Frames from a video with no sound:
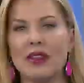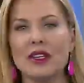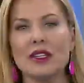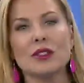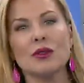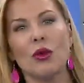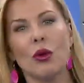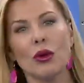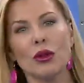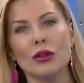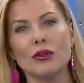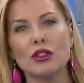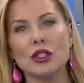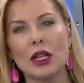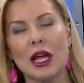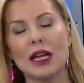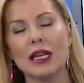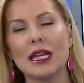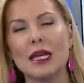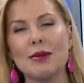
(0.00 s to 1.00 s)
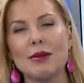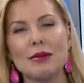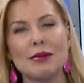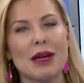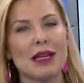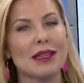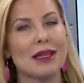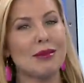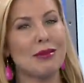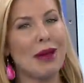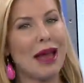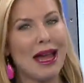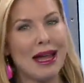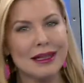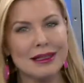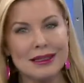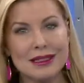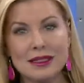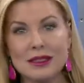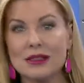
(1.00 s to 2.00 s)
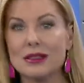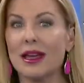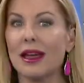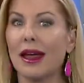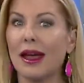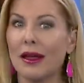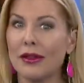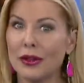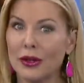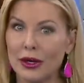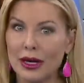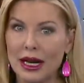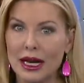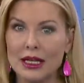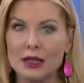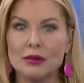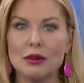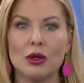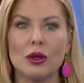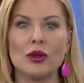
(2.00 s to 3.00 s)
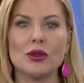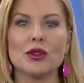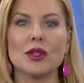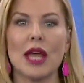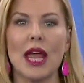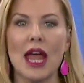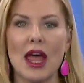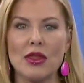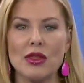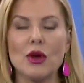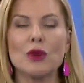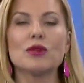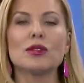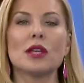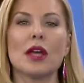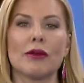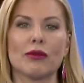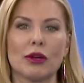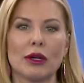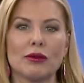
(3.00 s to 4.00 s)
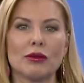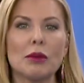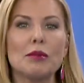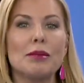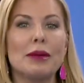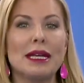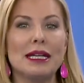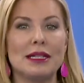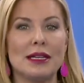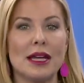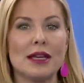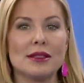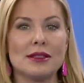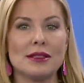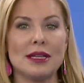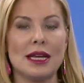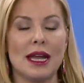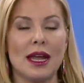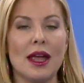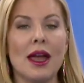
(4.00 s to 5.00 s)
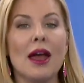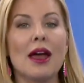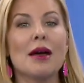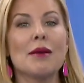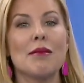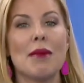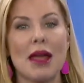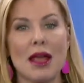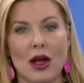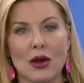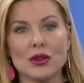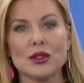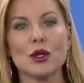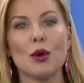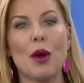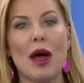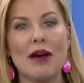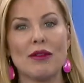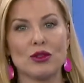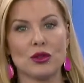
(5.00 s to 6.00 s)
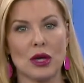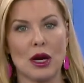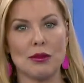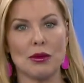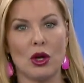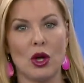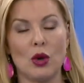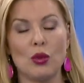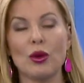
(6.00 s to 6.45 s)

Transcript: this 4th of July, keep in mind that pets, other animals, and those suffering from PTSD may also have trouble